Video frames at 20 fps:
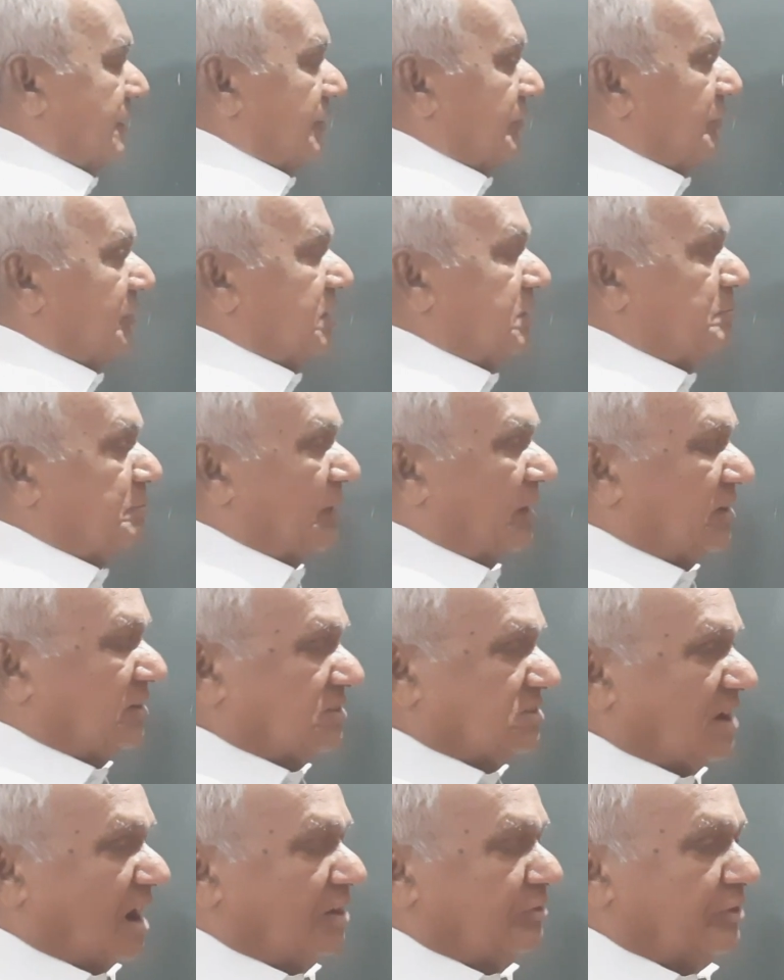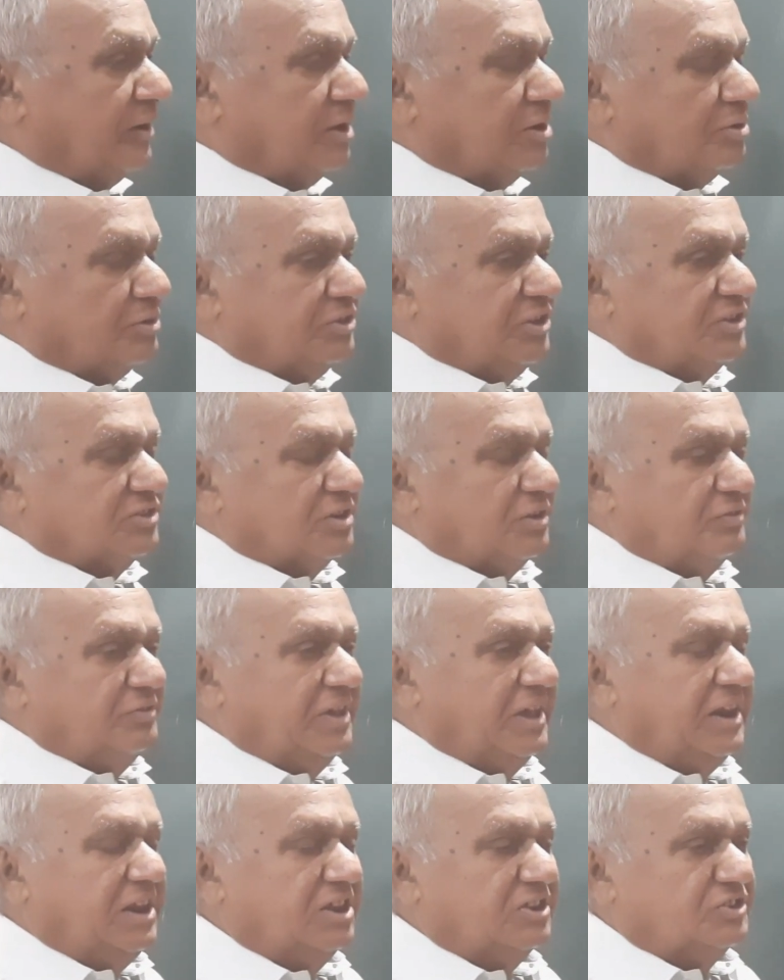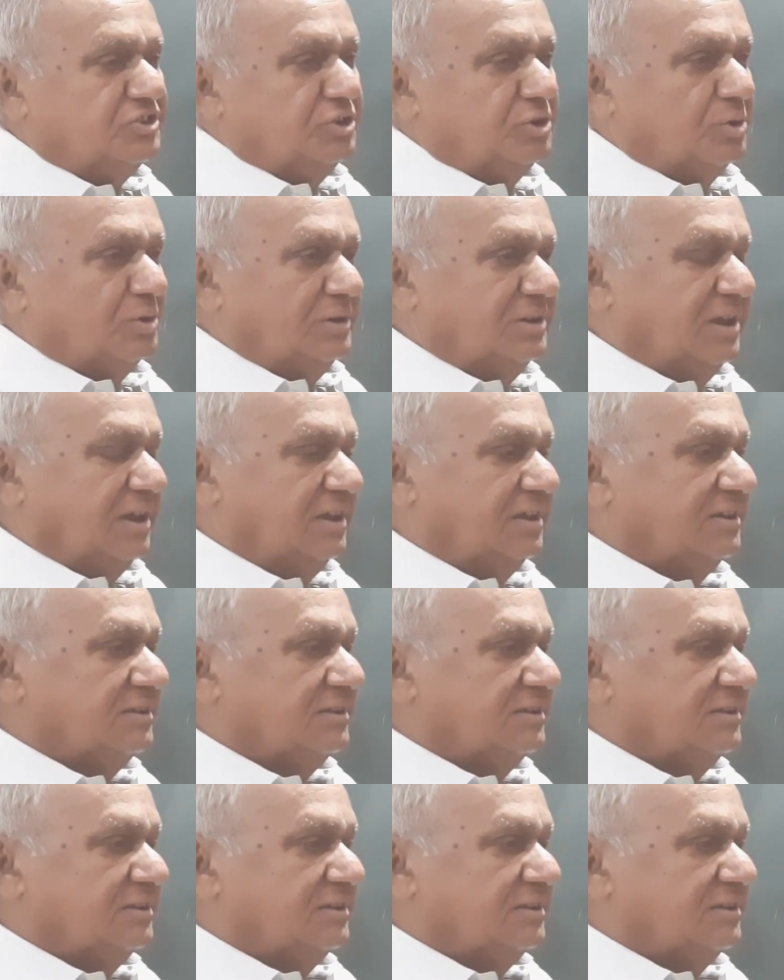the precessional frequencies of various nuclei.